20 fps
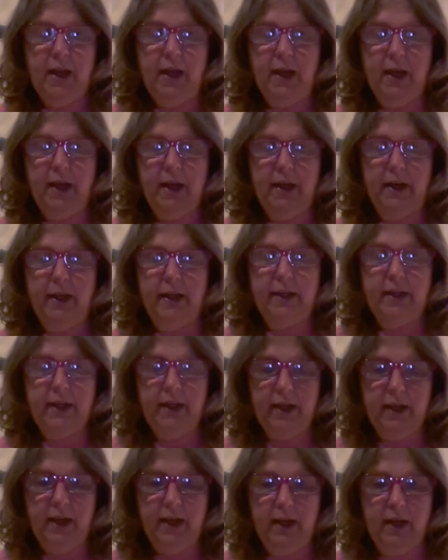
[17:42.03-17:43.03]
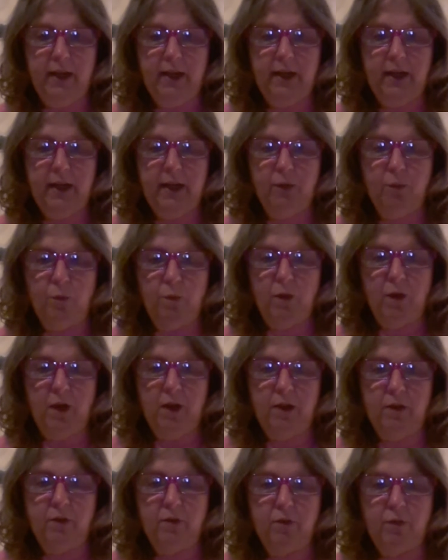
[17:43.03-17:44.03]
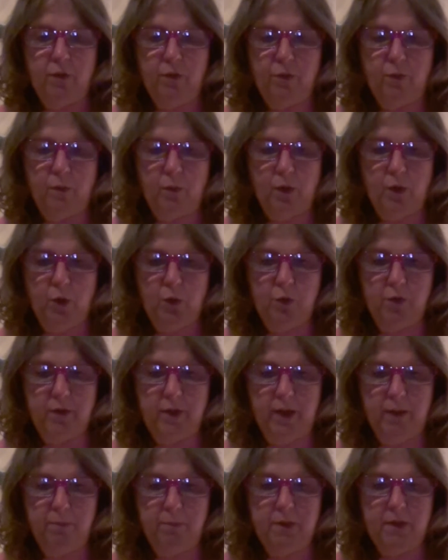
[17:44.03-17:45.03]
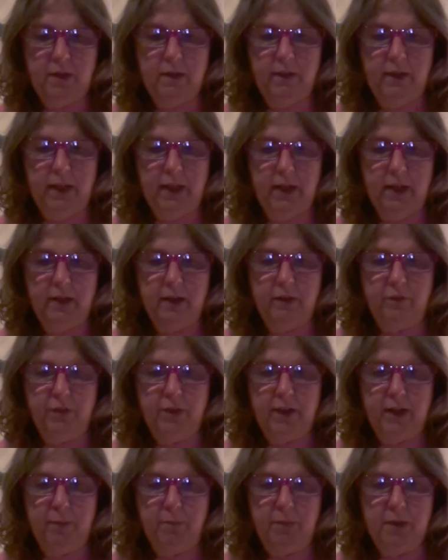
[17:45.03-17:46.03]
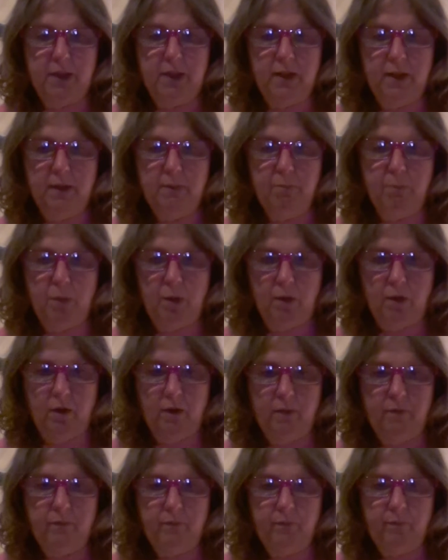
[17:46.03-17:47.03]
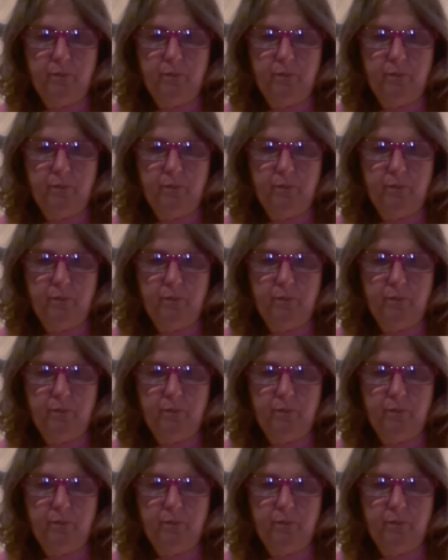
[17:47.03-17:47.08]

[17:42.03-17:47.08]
And again, it runs through the end of September.